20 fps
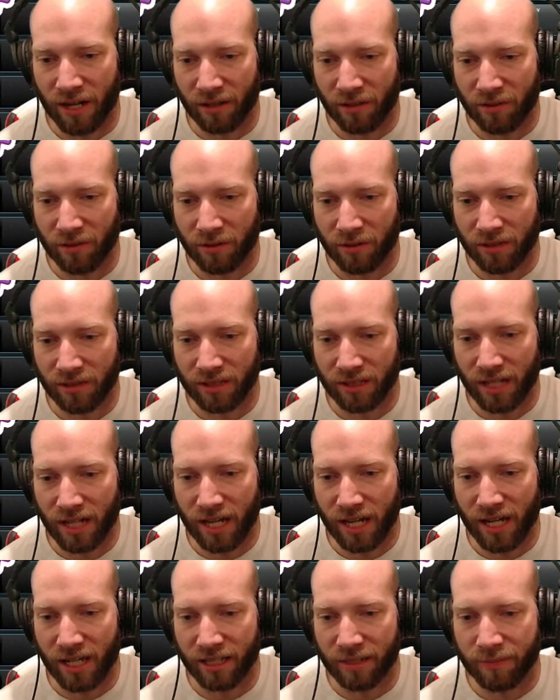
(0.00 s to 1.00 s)
a quarter
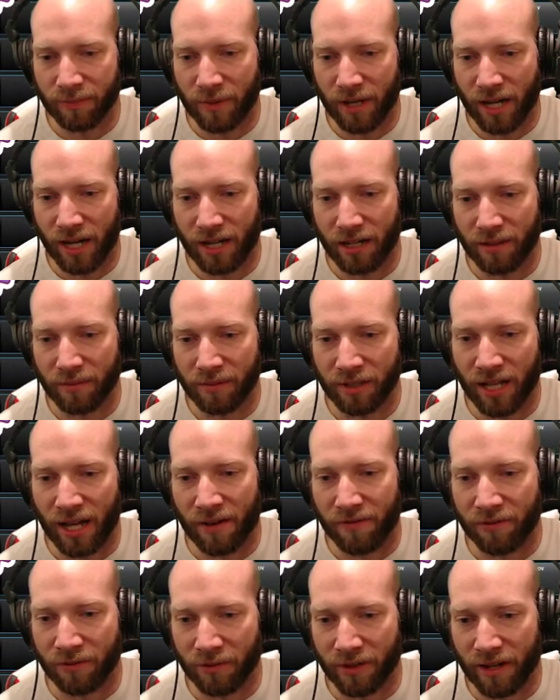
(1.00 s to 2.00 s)
size bottom
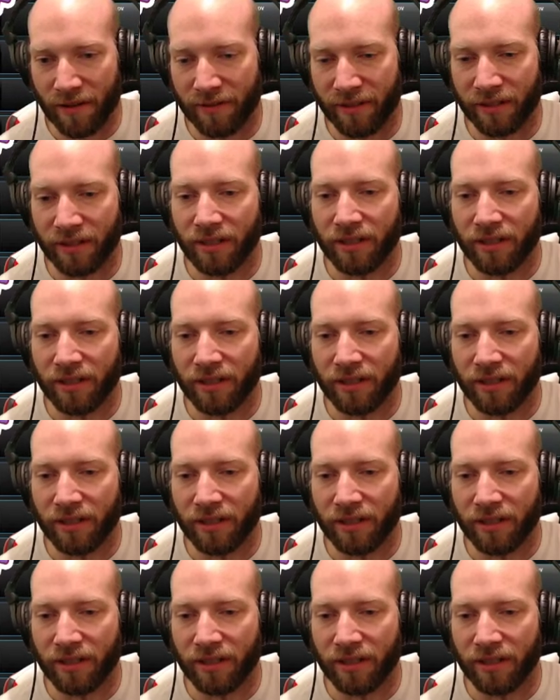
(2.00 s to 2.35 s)
left, whatever.